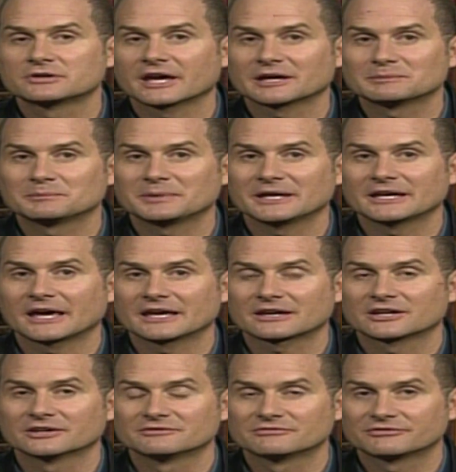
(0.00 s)
you can be
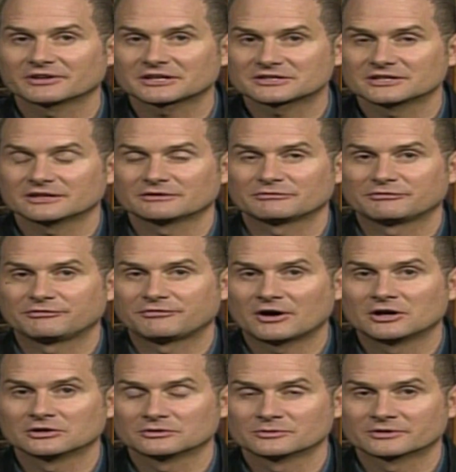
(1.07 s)
a convicted
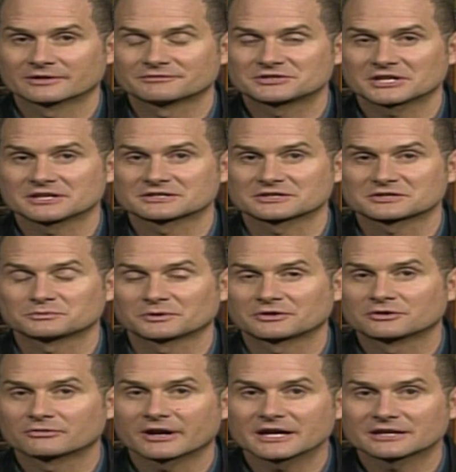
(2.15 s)
follower of Jesus
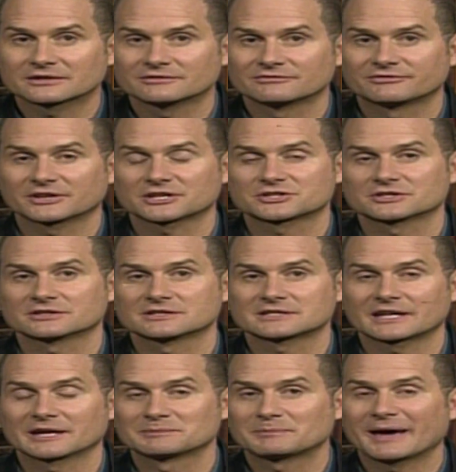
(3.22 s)
with great
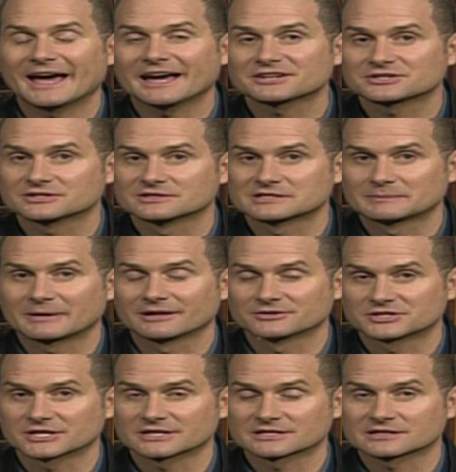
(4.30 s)
convictions and passions
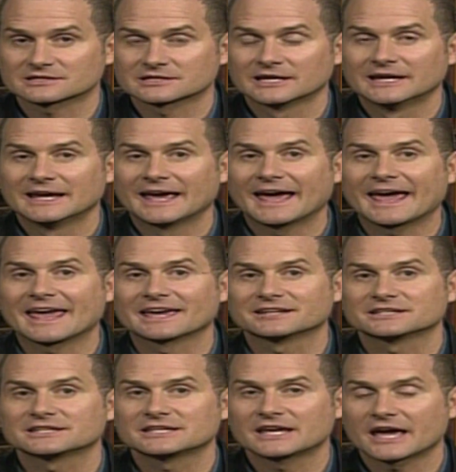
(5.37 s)
about Jesus,
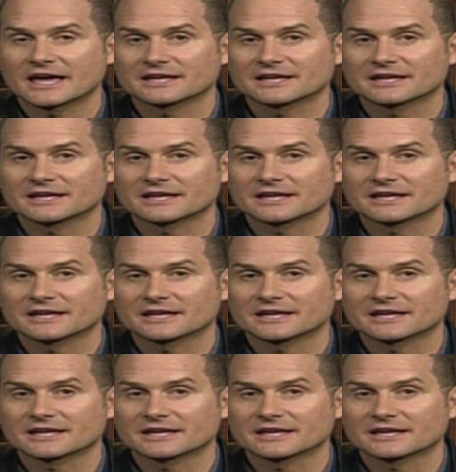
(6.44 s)
and